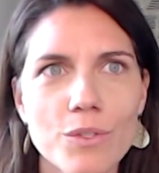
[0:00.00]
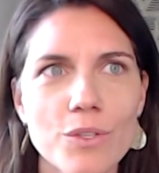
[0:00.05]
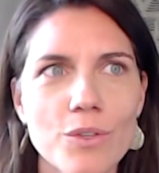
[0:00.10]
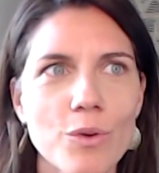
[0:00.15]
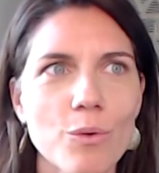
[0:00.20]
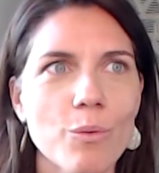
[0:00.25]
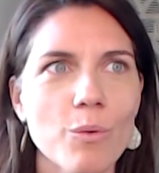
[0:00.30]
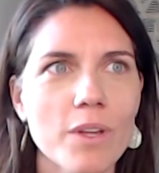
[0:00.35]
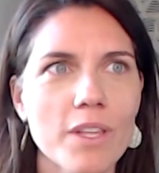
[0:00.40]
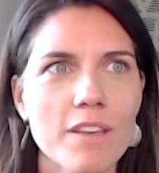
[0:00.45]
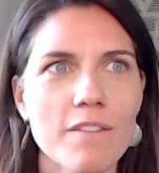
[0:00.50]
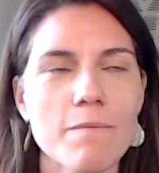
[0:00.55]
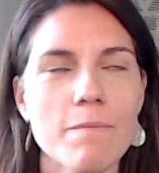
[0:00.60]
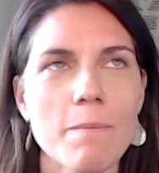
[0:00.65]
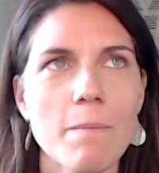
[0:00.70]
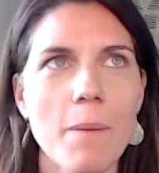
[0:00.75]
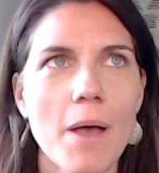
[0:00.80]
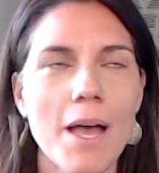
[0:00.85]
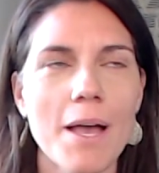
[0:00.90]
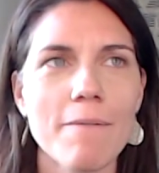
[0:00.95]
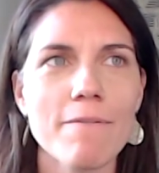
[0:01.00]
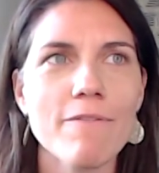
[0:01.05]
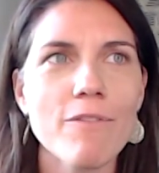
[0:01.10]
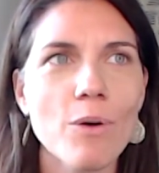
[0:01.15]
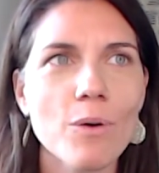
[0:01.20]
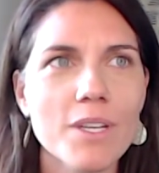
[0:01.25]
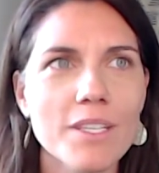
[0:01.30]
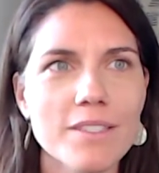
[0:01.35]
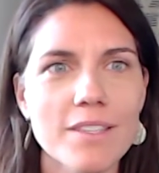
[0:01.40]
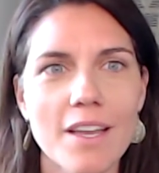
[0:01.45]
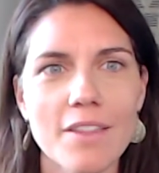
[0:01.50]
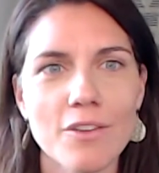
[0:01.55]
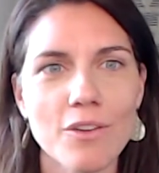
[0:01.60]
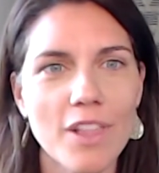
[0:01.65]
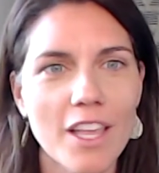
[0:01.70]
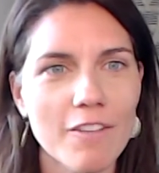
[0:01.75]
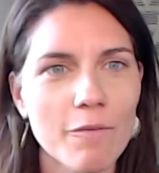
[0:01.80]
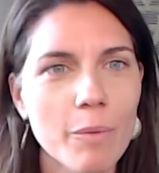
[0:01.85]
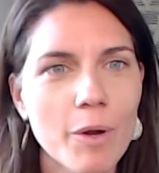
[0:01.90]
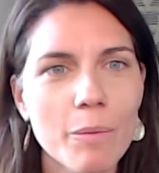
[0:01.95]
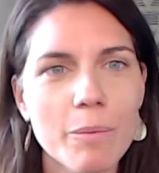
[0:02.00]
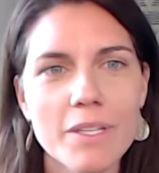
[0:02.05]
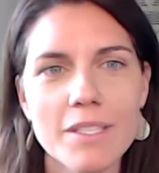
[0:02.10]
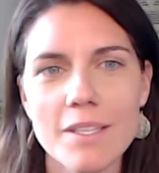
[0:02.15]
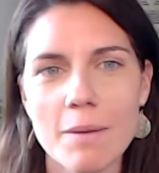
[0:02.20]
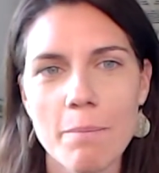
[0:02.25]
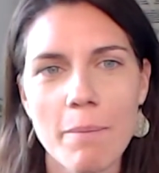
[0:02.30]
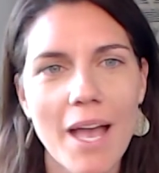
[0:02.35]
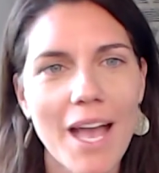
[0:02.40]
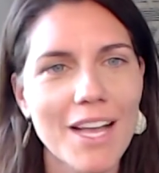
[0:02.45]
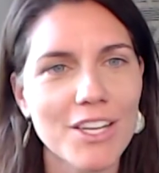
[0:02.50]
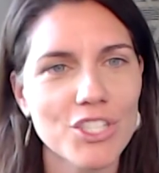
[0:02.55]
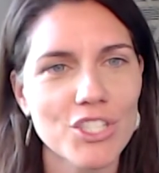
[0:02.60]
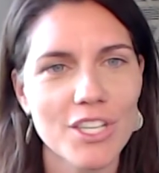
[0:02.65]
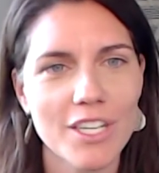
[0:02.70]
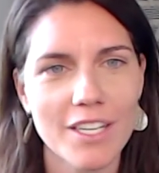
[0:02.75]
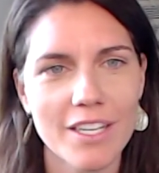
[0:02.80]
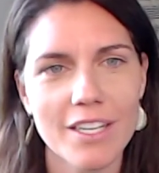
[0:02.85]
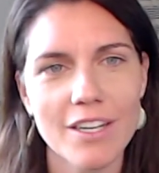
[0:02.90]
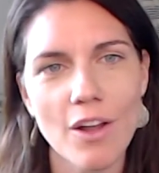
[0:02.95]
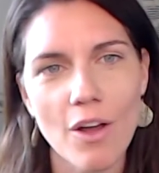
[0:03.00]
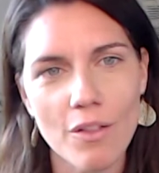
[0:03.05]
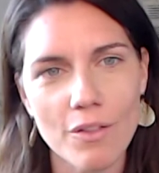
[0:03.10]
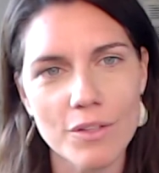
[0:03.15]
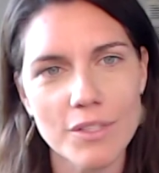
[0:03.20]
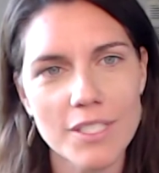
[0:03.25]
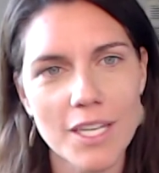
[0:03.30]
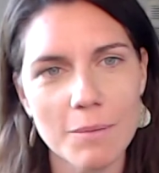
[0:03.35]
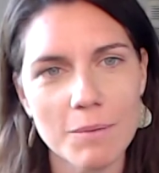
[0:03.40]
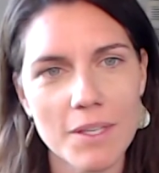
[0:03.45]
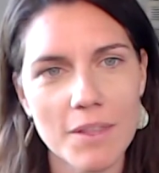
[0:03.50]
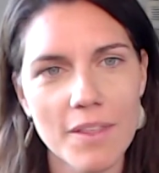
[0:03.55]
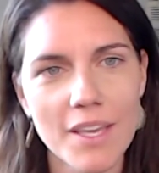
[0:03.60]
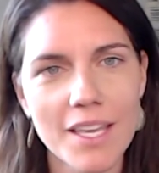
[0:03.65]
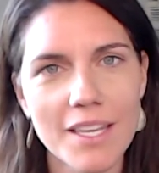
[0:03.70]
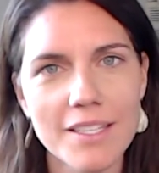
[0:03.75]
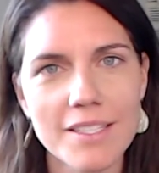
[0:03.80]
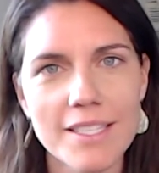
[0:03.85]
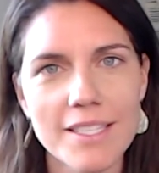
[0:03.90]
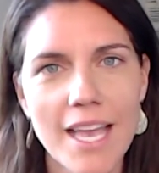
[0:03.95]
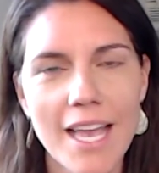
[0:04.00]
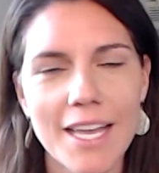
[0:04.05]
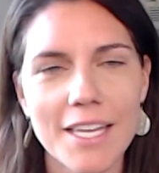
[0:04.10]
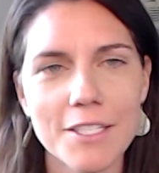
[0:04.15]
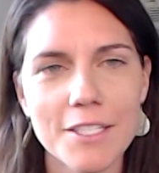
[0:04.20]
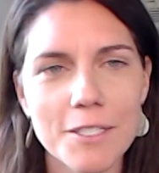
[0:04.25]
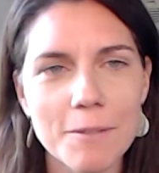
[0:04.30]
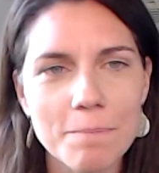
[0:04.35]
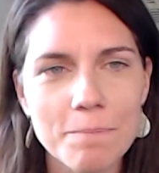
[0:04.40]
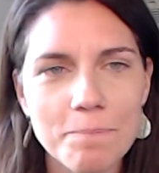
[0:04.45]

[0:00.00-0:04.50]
So they're really focused on their life purpose and passion and all those types of things. And